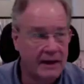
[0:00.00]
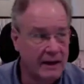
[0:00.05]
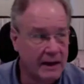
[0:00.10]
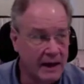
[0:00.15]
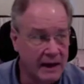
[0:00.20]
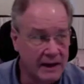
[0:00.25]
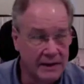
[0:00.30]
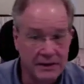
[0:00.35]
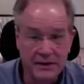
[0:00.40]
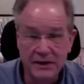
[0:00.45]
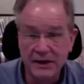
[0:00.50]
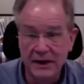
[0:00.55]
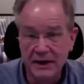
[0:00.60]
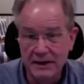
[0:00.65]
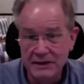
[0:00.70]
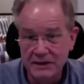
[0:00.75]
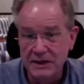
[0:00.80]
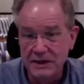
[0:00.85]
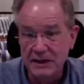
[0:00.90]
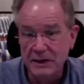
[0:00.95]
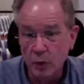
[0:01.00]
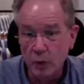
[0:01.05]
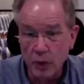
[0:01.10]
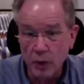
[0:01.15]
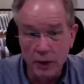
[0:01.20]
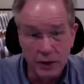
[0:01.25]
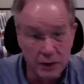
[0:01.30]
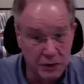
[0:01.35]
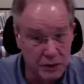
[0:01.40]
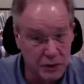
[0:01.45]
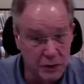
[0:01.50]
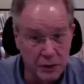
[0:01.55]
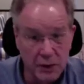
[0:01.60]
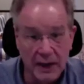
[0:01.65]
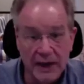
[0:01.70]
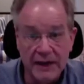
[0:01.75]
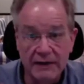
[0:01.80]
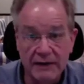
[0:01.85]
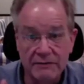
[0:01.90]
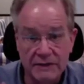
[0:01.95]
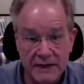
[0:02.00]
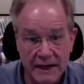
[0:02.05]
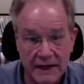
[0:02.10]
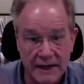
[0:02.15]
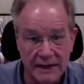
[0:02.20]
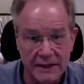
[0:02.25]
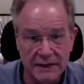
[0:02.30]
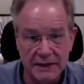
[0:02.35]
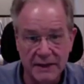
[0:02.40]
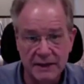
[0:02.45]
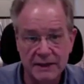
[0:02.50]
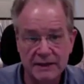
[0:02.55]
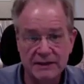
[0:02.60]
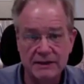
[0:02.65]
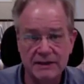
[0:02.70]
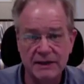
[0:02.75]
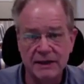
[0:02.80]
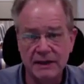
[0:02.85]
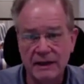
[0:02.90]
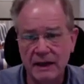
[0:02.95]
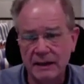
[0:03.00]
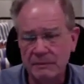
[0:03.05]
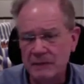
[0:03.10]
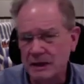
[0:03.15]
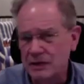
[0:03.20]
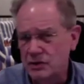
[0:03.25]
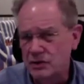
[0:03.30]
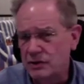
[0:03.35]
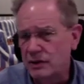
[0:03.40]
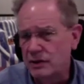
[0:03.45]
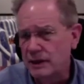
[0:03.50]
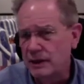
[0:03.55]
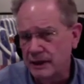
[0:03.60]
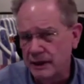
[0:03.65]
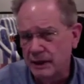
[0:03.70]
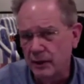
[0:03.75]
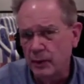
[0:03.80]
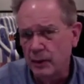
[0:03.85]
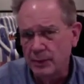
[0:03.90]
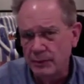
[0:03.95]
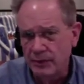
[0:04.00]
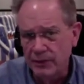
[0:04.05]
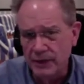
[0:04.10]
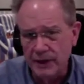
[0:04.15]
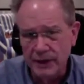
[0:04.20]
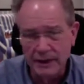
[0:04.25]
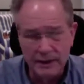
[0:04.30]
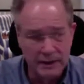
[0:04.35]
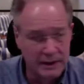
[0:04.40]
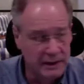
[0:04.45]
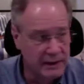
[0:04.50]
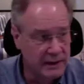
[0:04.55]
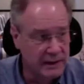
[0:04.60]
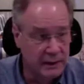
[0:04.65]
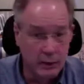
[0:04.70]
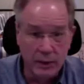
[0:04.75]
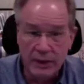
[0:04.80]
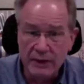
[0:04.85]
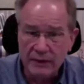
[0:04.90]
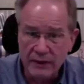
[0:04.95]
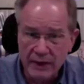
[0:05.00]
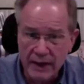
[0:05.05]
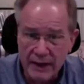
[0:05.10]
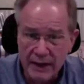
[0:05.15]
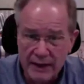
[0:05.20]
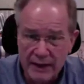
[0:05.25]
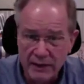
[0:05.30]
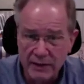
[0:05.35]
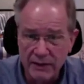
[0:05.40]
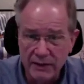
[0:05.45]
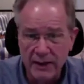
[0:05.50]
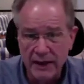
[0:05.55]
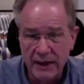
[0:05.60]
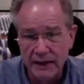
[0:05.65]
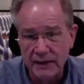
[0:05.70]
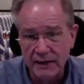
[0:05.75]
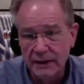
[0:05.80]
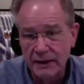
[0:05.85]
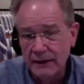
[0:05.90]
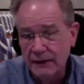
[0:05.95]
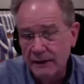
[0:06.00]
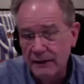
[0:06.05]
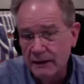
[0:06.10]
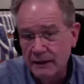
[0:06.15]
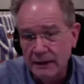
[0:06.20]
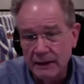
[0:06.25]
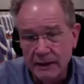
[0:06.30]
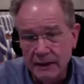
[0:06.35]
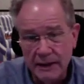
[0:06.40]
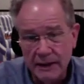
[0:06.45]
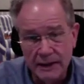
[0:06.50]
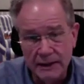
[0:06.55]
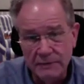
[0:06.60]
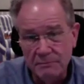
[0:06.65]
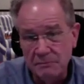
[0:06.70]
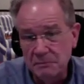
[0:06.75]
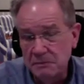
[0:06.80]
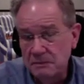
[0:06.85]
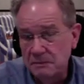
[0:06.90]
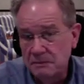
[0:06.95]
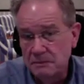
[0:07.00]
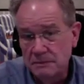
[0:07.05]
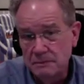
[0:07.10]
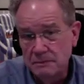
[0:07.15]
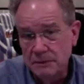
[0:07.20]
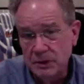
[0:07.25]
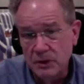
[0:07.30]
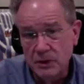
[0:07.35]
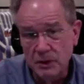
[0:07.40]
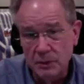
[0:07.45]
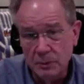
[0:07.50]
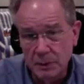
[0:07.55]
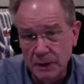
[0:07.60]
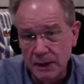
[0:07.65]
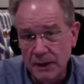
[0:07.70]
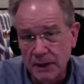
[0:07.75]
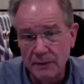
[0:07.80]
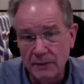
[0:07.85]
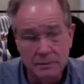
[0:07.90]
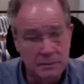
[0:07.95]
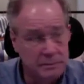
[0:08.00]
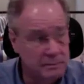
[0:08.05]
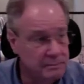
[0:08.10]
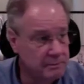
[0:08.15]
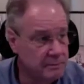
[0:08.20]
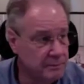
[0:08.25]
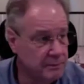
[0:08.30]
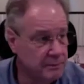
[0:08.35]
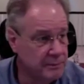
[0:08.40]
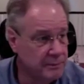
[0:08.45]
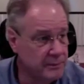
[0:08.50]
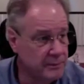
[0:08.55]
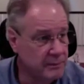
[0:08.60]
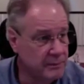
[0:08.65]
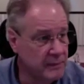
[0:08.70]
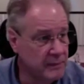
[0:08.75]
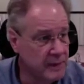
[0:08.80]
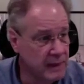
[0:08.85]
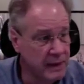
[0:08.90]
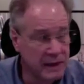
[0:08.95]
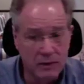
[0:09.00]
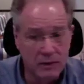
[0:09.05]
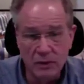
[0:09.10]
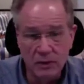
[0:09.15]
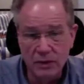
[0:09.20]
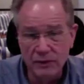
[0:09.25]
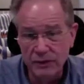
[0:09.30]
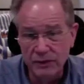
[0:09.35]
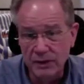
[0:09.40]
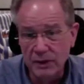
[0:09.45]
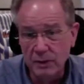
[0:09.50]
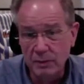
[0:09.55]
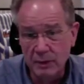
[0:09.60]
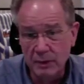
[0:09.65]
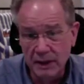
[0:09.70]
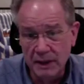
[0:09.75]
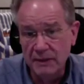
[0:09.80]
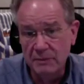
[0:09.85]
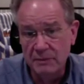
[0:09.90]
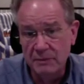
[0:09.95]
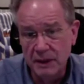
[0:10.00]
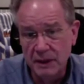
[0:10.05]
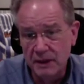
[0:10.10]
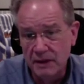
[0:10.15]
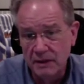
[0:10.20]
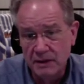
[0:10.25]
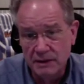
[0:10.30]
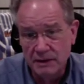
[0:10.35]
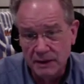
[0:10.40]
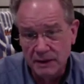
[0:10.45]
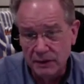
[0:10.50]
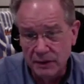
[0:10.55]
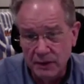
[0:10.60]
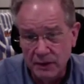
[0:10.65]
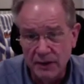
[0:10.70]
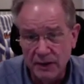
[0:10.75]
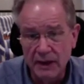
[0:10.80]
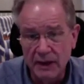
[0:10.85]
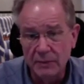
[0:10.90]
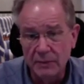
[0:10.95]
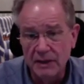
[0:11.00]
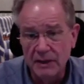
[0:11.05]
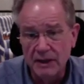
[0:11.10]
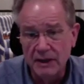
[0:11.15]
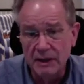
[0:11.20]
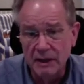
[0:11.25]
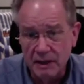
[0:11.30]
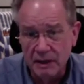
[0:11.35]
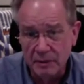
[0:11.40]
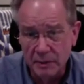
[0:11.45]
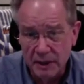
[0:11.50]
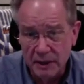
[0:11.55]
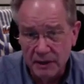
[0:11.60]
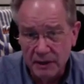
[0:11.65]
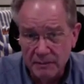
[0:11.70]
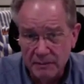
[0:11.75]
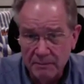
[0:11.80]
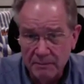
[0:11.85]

I'd say 1 or 2 out of 10 say, I'm not sure I need a website. Whenever I hear that, you know me, I'm kind of rough and tumble. I give them hell. You got to be kidding me.